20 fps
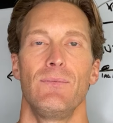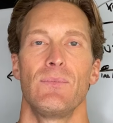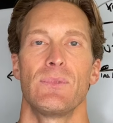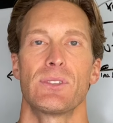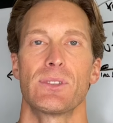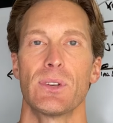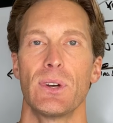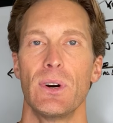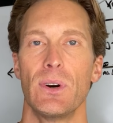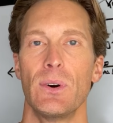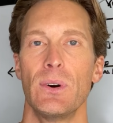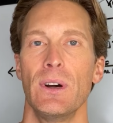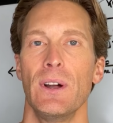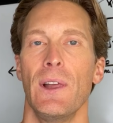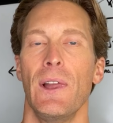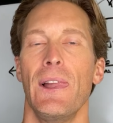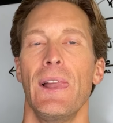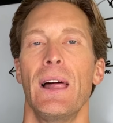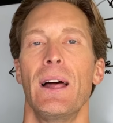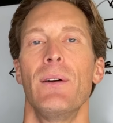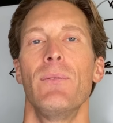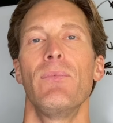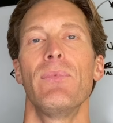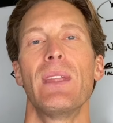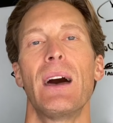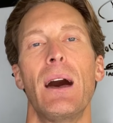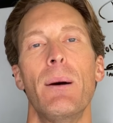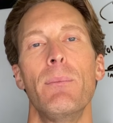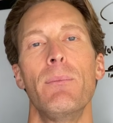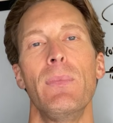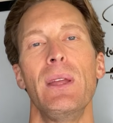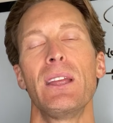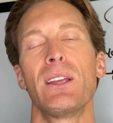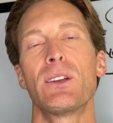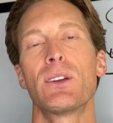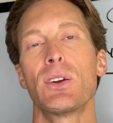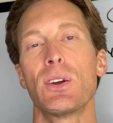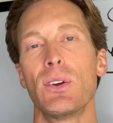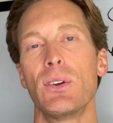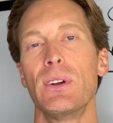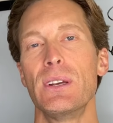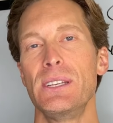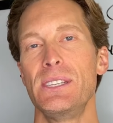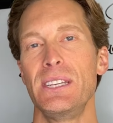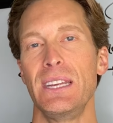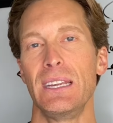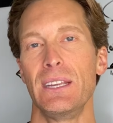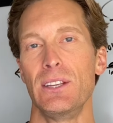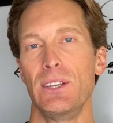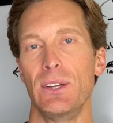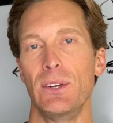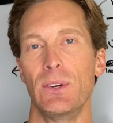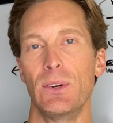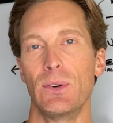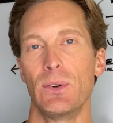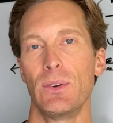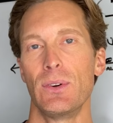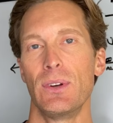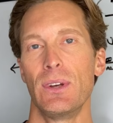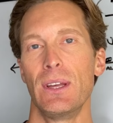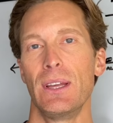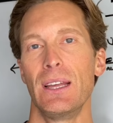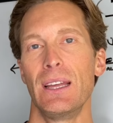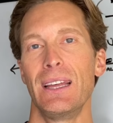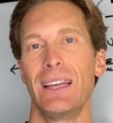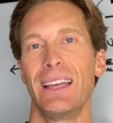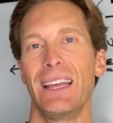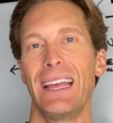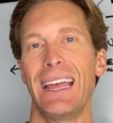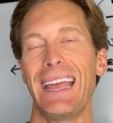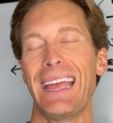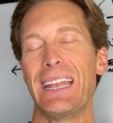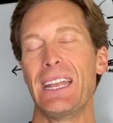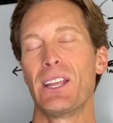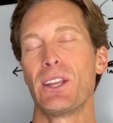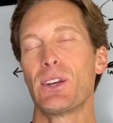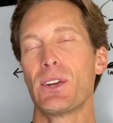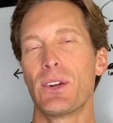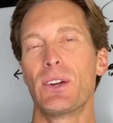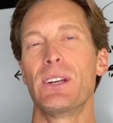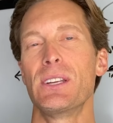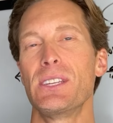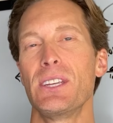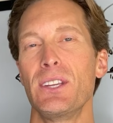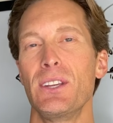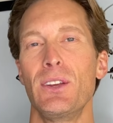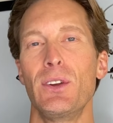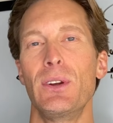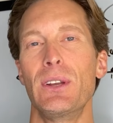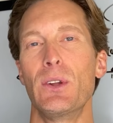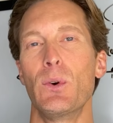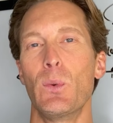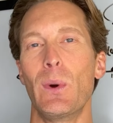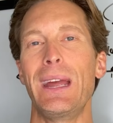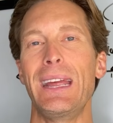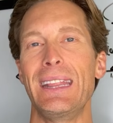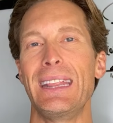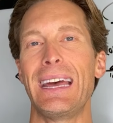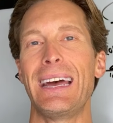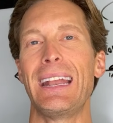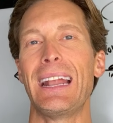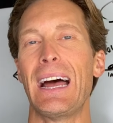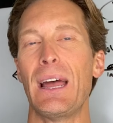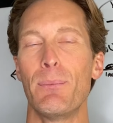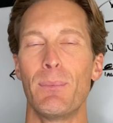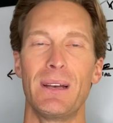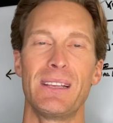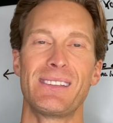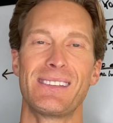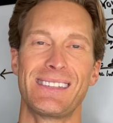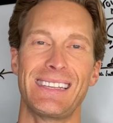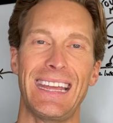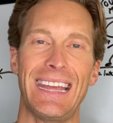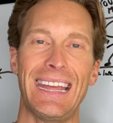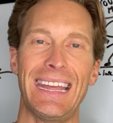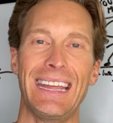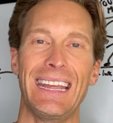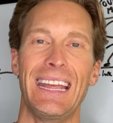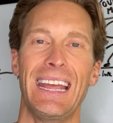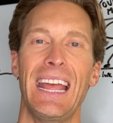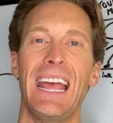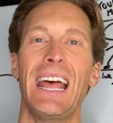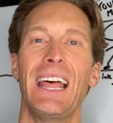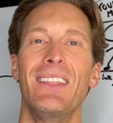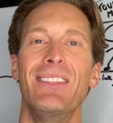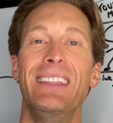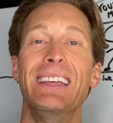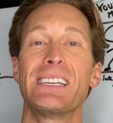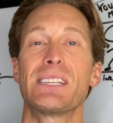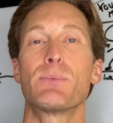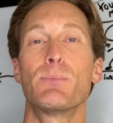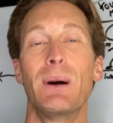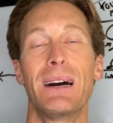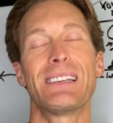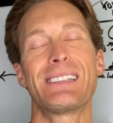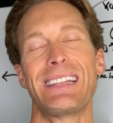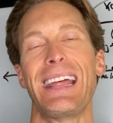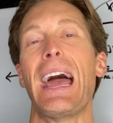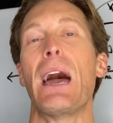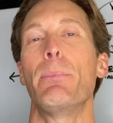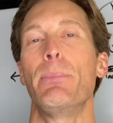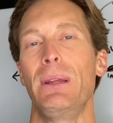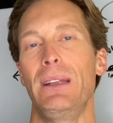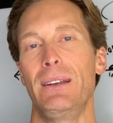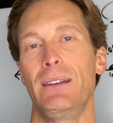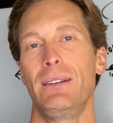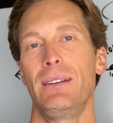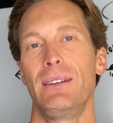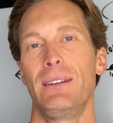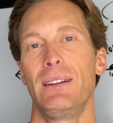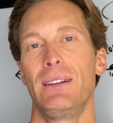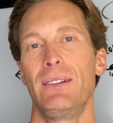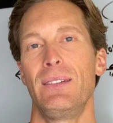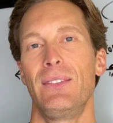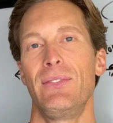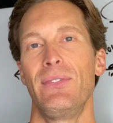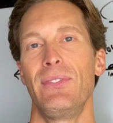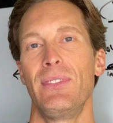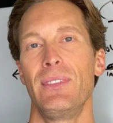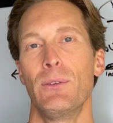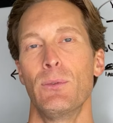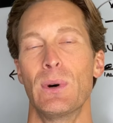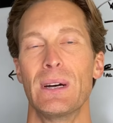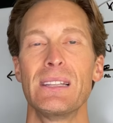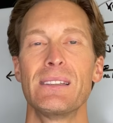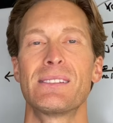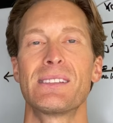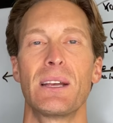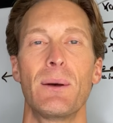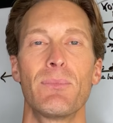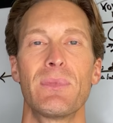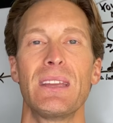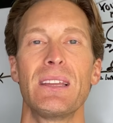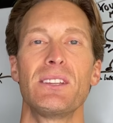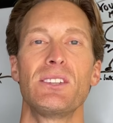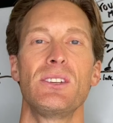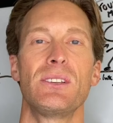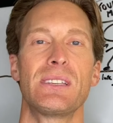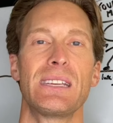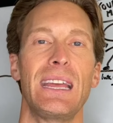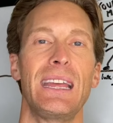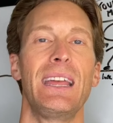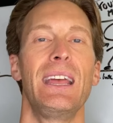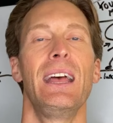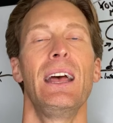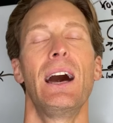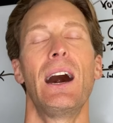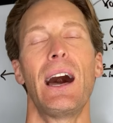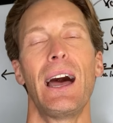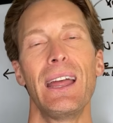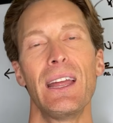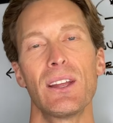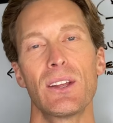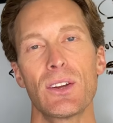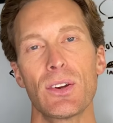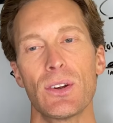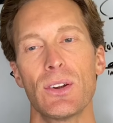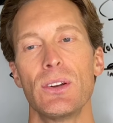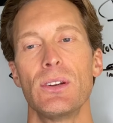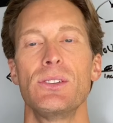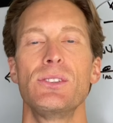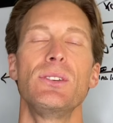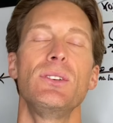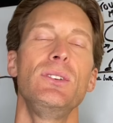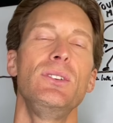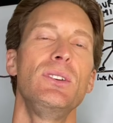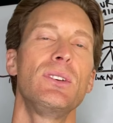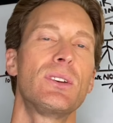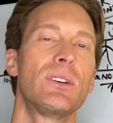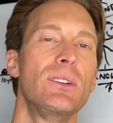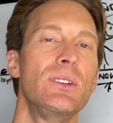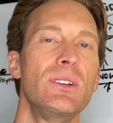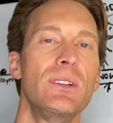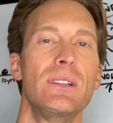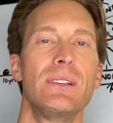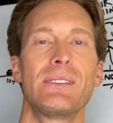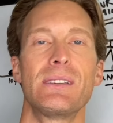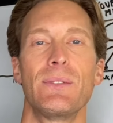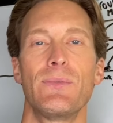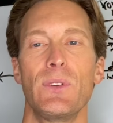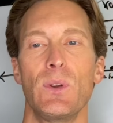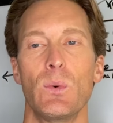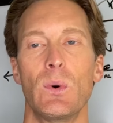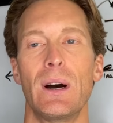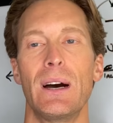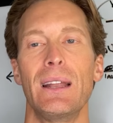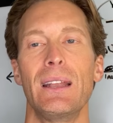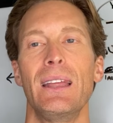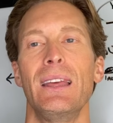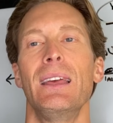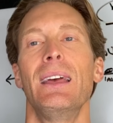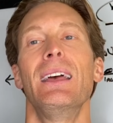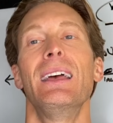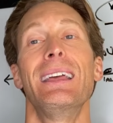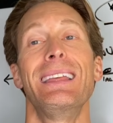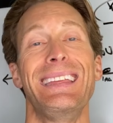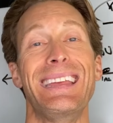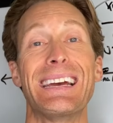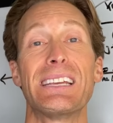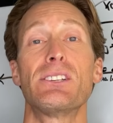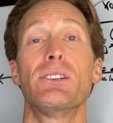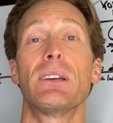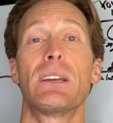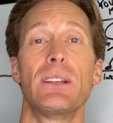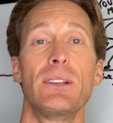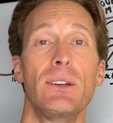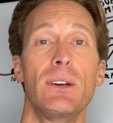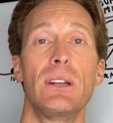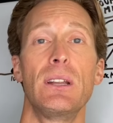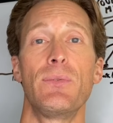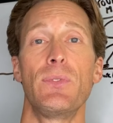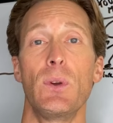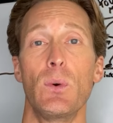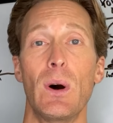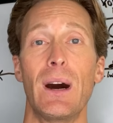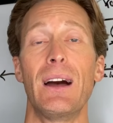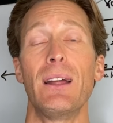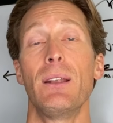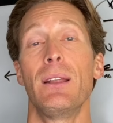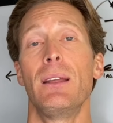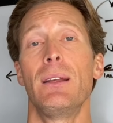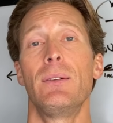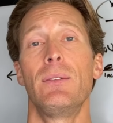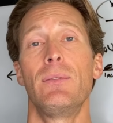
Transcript: So I'm encouraging you, and encouraging you in a way that I must say, this must happen. One, some things you say, I encourage you, you could do this if you want. Yes, you can do it if you want,